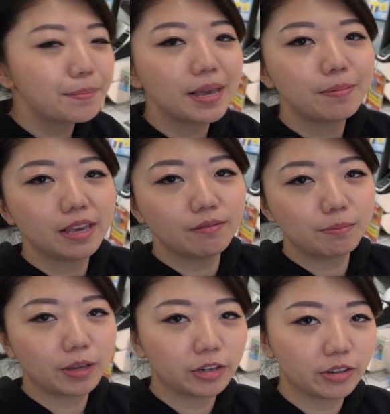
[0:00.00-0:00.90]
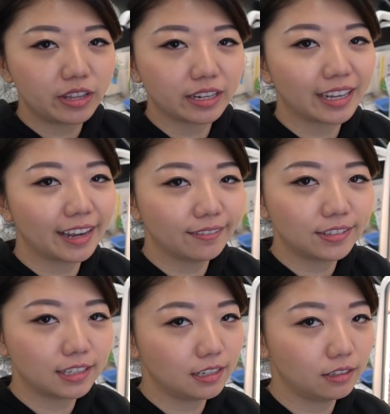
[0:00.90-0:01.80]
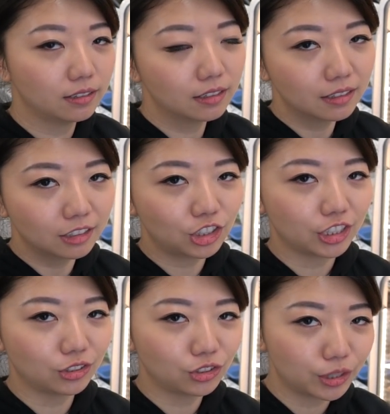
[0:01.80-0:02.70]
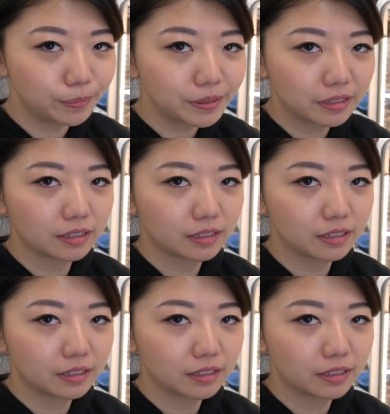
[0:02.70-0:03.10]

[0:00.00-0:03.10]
It may be even better than KFC chicken strips.